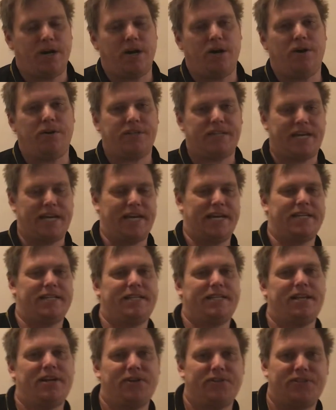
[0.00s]
Okay,
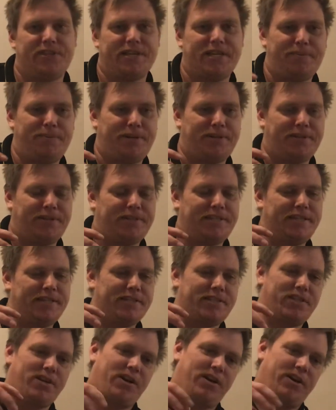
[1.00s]
now think about
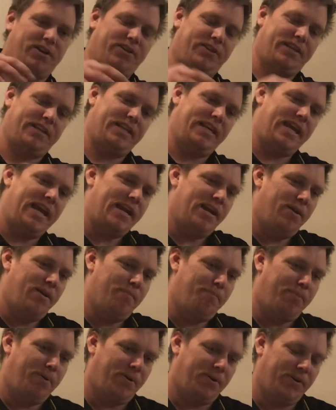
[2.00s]
this. On the
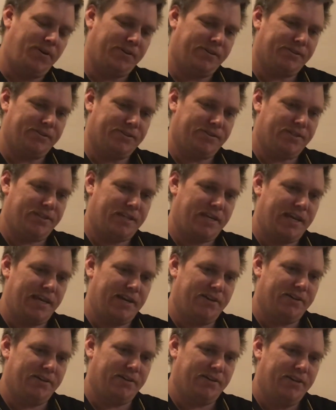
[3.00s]
nanoparticle
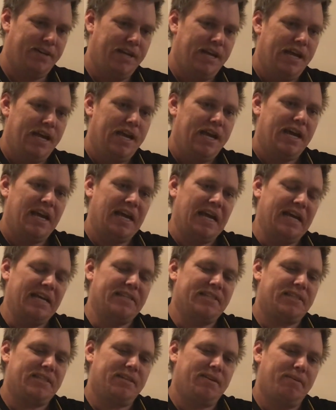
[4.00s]
scale,
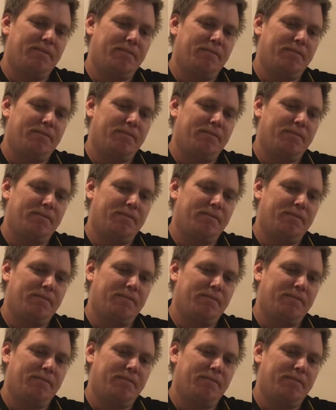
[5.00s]
it's